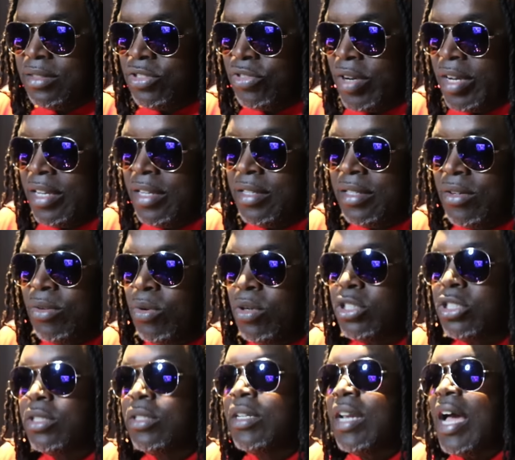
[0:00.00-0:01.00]
Drake,
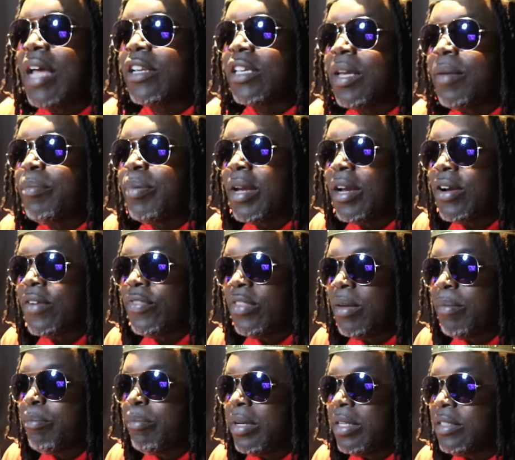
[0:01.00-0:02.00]
or not compare
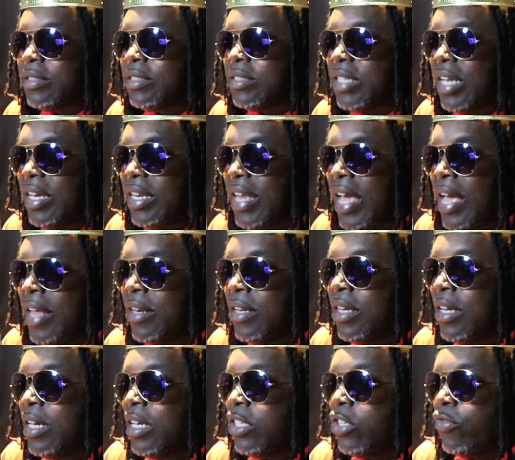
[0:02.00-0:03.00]
them, but say that
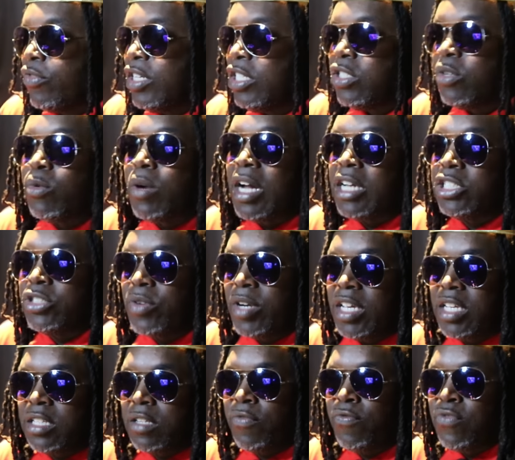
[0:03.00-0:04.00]
the reason why
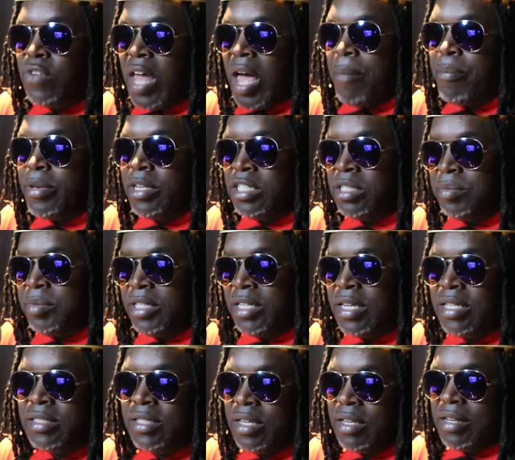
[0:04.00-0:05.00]
Drake is flopping is
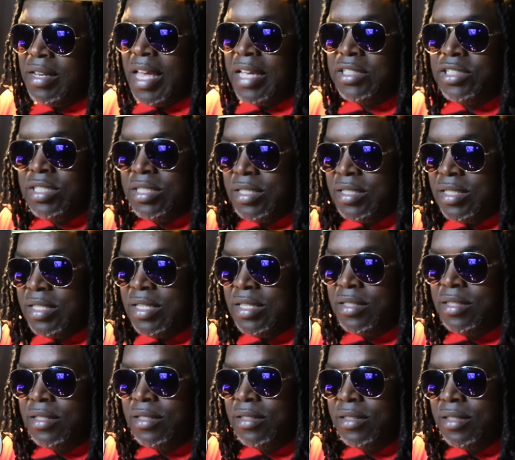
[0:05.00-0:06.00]
because of election
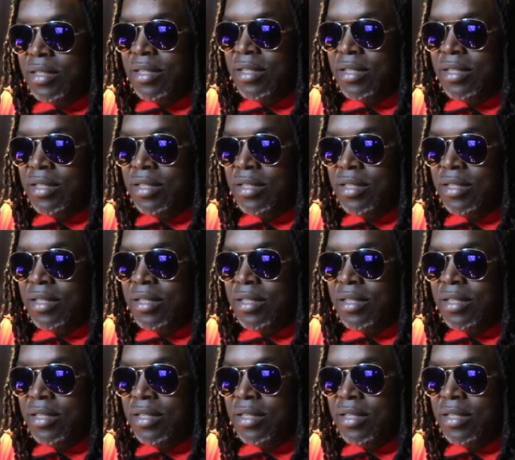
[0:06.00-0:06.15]
season.